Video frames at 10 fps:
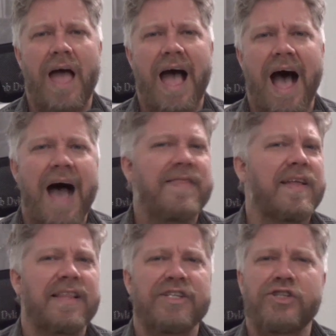I think
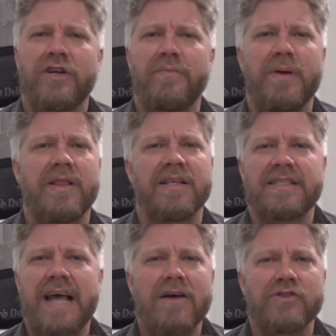this should have been the
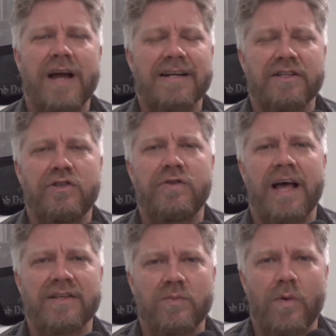soundtrack to
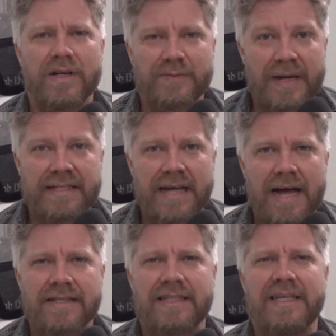2001: A Space
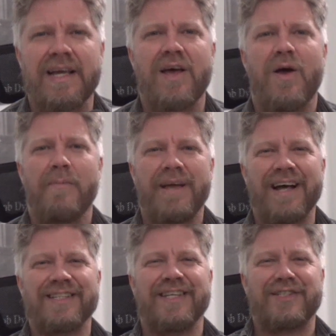Odyssey
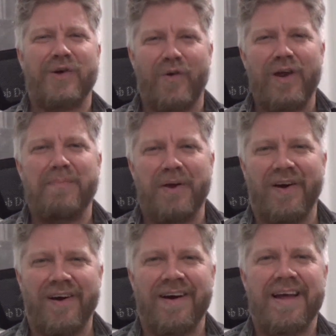because it's
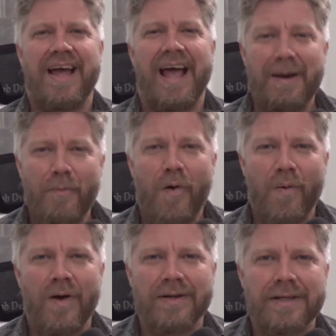creepier and more
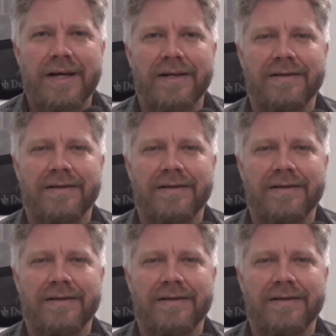well done.